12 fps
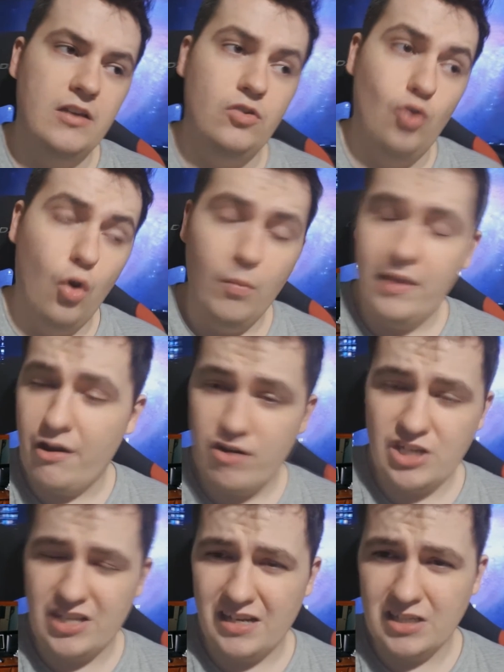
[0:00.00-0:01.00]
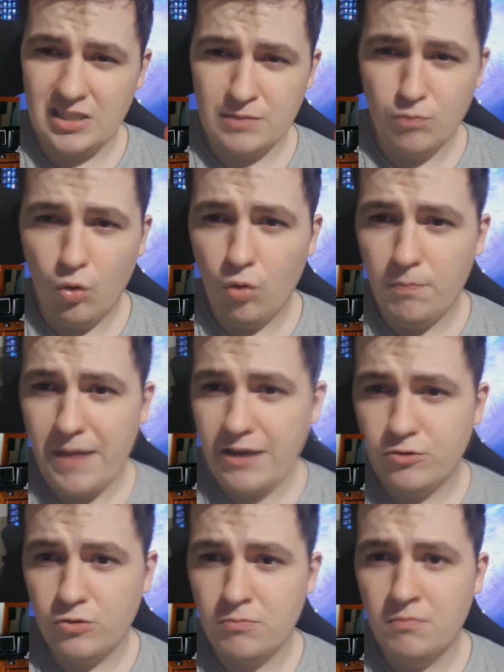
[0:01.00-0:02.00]
Normally they're just in a small
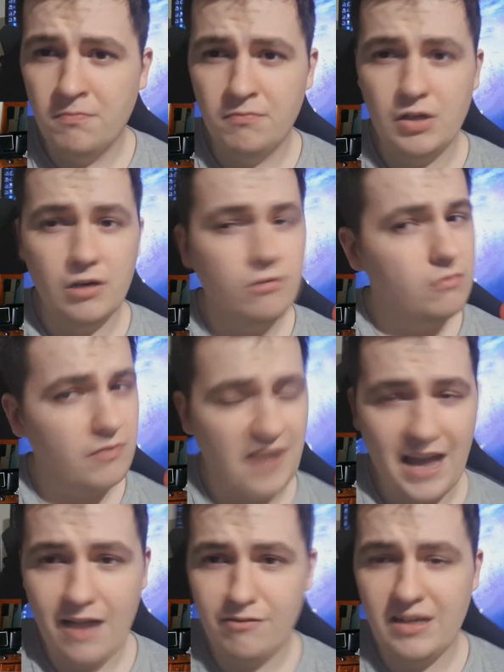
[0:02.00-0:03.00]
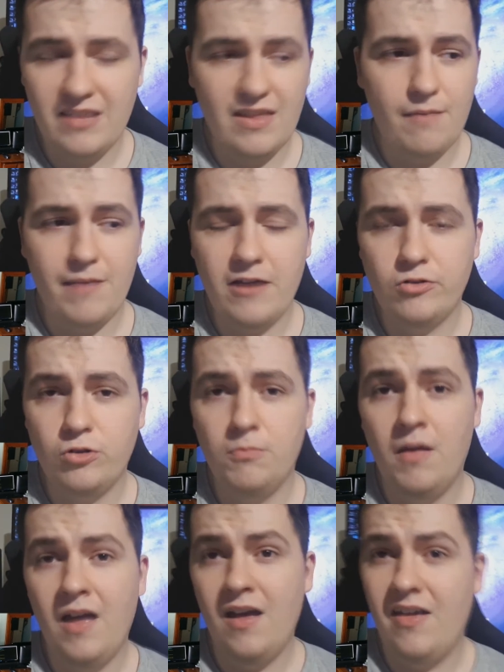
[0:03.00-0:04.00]
bedroom, they have it in their bedroom,